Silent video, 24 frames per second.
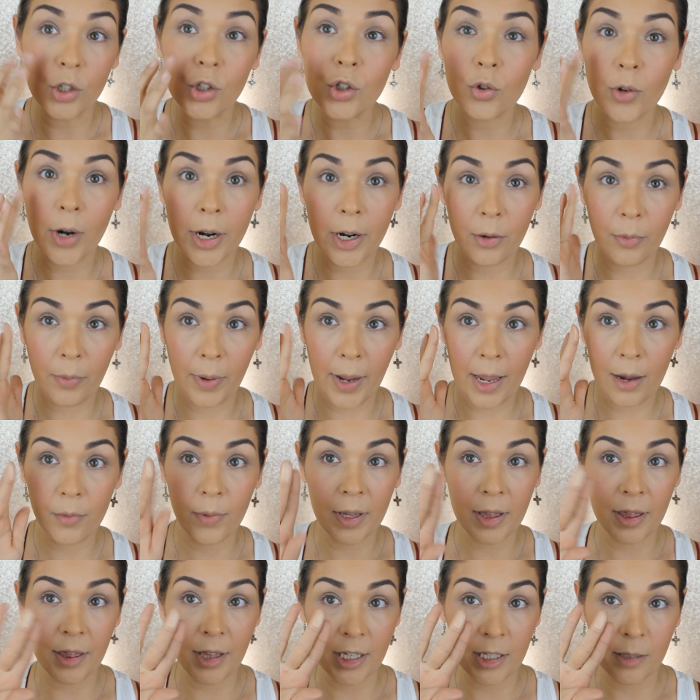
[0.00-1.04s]
straight away
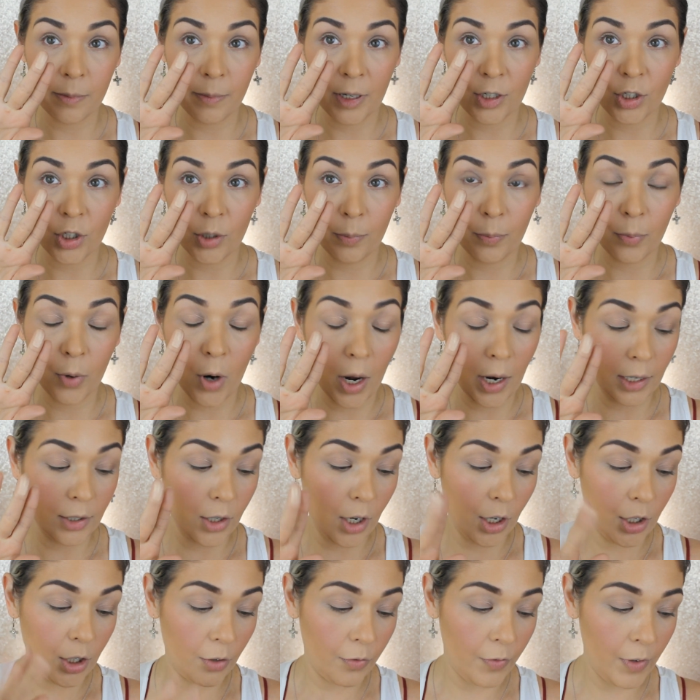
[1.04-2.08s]
with this much
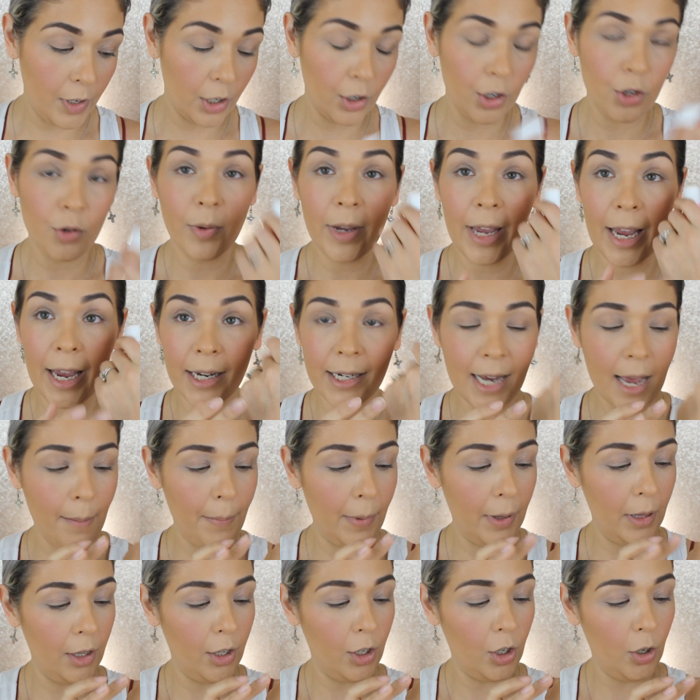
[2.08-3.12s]
product on your finger you can
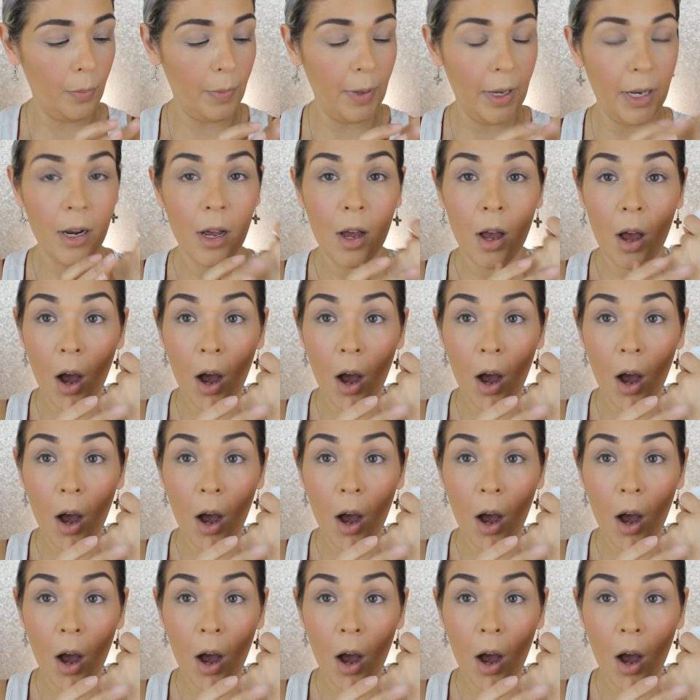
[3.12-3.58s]
tap a little bit